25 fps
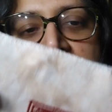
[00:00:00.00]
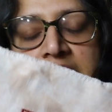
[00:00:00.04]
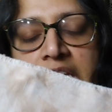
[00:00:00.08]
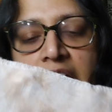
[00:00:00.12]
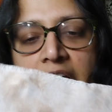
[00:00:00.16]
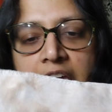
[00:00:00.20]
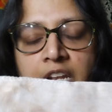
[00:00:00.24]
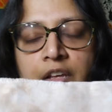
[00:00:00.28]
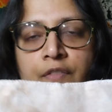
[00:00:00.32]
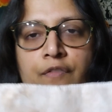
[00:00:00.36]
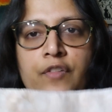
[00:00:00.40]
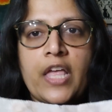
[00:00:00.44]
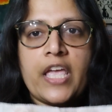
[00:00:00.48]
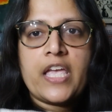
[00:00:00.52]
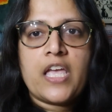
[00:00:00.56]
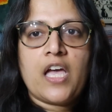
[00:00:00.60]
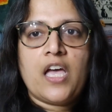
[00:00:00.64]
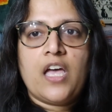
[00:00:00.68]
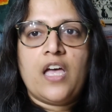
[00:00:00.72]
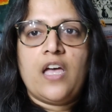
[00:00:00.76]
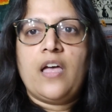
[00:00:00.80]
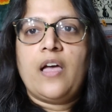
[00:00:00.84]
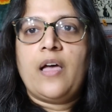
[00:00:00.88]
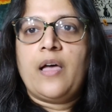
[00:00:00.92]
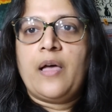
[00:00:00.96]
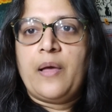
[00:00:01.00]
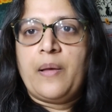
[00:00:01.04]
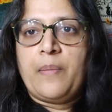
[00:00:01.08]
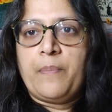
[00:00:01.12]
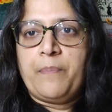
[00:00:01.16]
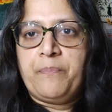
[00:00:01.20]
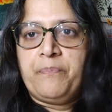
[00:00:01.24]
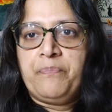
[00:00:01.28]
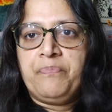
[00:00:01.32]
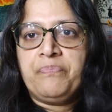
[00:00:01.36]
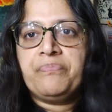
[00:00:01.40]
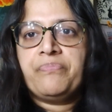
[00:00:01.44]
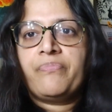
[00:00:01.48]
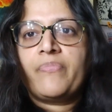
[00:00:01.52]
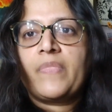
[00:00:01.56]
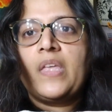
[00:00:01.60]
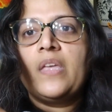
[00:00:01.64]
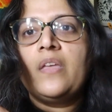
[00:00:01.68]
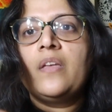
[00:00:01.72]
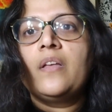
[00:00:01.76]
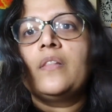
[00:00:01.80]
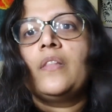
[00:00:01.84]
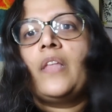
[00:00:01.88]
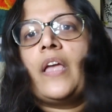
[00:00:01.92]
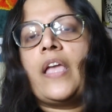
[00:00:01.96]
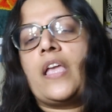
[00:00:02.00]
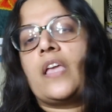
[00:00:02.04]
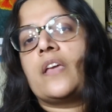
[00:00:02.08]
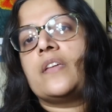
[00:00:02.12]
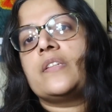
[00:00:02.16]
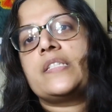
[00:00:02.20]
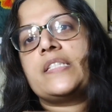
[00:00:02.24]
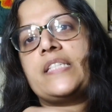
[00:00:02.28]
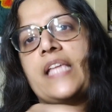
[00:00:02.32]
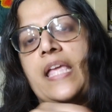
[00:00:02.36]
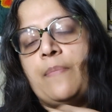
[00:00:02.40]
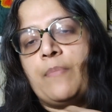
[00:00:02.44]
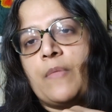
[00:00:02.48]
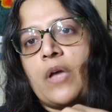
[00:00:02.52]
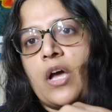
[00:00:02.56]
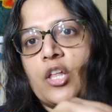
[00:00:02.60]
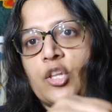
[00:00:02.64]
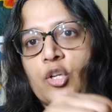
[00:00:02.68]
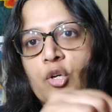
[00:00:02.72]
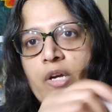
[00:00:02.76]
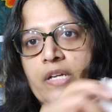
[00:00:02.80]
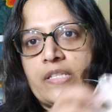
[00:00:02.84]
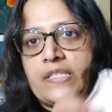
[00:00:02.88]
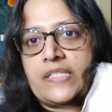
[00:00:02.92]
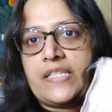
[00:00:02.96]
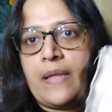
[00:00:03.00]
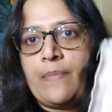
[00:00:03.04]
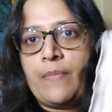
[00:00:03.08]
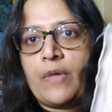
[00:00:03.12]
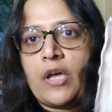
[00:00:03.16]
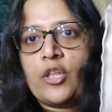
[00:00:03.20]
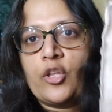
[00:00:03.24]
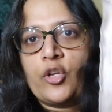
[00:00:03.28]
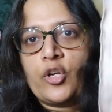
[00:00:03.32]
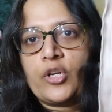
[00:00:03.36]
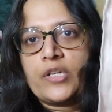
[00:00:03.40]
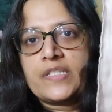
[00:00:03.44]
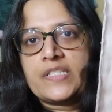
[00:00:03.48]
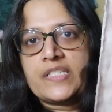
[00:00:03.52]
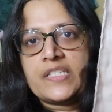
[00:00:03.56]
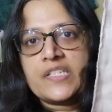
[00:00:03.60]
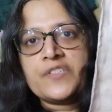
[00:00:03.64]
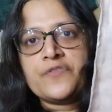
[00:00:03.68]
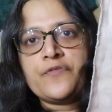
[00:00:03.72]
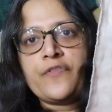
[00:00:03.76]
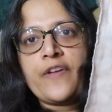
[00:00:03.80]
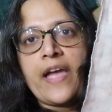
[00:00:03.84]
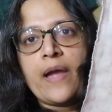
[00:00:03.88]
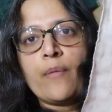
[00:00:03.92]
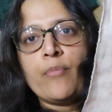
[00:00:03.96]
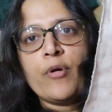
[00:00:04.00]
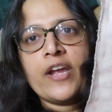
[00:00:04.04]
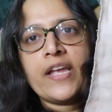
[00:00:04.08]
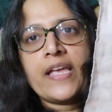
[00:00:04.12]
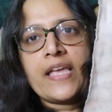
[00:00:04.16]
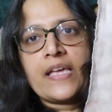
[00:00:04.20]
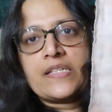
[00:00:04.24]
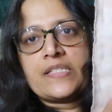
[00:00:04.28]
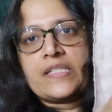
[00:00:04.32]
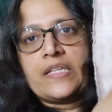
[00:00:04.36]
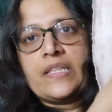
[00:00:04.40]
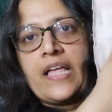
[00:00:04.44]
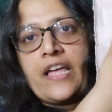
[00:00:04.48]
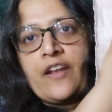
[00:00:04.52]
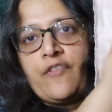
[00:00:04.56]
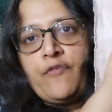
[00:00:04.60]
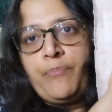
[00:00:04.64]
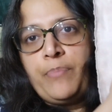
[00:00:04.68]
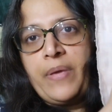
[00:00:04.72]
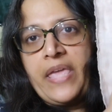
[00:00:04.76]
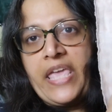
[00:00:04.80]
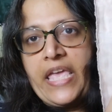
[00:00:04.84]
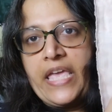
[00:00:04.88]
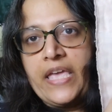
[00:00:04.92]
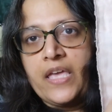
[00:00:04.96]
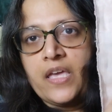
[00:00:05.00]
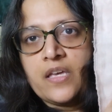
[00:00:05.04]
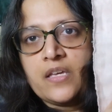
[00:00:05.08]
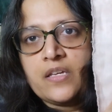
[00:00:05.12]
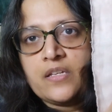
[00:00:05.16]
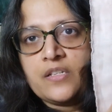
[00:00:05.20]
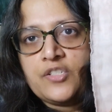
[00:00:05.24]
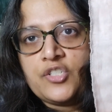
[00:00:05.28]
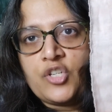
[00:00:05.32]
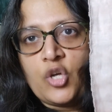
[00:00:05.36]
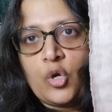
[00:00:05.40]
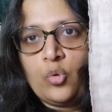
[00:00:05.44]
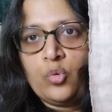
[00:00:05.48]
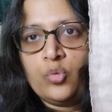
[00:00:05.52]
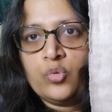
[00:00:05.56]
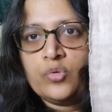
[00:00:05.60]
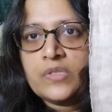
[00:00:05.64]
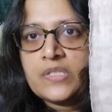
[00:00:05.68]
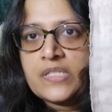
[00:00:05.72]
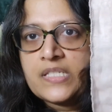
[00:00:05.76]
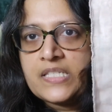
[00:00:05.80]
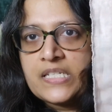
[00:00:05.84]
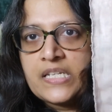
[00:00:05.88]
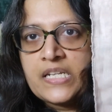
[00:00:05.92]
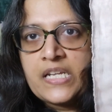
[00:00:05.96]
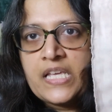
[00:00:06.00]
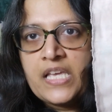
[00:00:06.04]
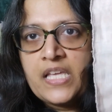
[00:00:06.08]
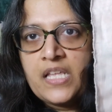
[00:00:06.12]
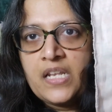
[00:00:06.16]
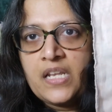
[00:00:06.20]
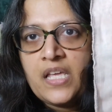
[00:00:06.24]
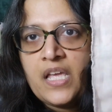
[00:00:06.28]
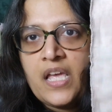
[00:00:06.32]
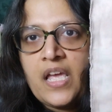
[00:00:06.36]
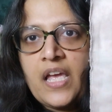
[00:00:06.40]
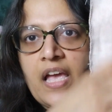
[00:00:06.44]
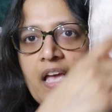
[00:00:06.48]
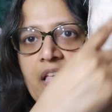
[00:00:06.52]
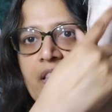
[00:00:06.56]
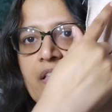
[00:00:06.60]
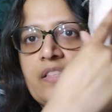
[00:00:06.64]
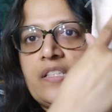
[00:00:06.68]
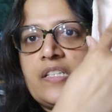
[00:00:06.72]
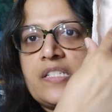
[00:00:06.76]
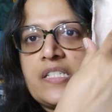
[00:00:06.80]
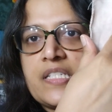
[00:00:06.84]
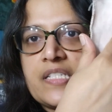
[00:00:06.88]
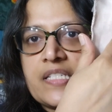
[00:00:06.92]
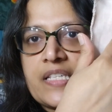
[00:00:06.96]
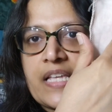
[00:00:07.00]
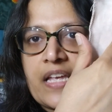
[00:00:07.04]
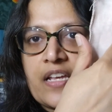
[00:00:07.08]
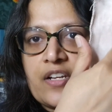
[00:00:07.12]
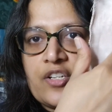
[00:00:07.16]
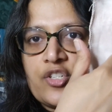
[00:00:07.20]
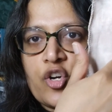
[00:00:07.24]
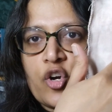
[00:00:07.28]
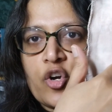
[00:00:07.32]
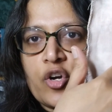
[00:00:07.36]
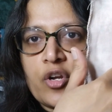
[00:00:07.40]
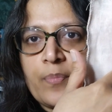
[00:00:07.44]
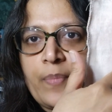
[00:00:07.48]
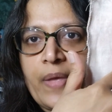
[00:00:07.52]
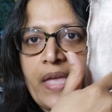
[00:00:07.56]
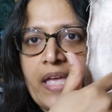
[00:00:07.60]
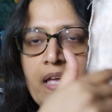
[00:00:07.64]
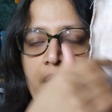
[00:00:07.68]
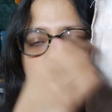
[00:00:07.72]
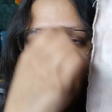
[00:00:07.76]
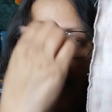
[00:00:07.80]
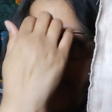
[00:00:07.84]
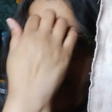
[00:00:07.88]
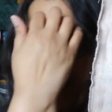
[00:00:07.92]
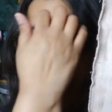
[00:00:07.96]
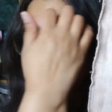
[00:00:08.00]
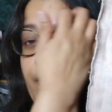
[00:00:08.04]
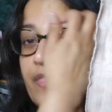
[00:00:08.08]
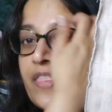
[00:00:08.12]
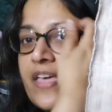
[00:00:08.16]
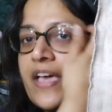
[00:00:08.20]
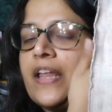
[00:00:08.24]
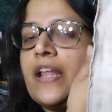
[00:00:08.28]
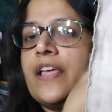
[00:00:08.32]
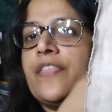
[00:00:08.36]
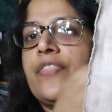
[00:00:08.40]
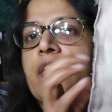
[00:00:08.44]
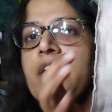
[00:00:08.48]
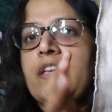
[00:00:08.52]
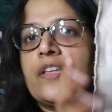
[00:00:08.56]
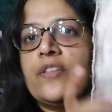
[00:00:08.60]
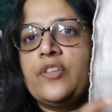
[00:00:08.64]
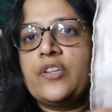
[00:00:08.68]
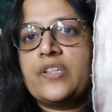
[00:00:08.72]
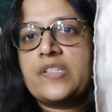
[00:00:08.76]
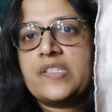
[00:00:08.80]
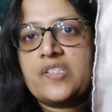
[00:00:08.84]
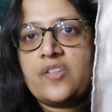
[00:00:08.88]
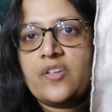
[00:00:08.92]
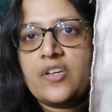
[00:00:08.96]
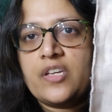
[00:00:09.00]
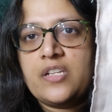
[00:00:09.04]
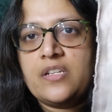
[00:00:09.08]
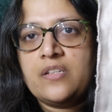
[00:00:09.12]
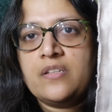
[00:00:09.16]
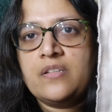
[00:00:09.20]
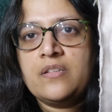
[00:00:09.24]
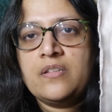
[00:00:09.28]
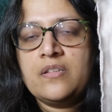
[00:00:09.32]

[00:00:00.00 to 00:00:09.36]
it's kind of like a, like same color on same color, because this fabric has a lot of pink tones in it, and then this is like a dark pink on top of that. I think it looks good.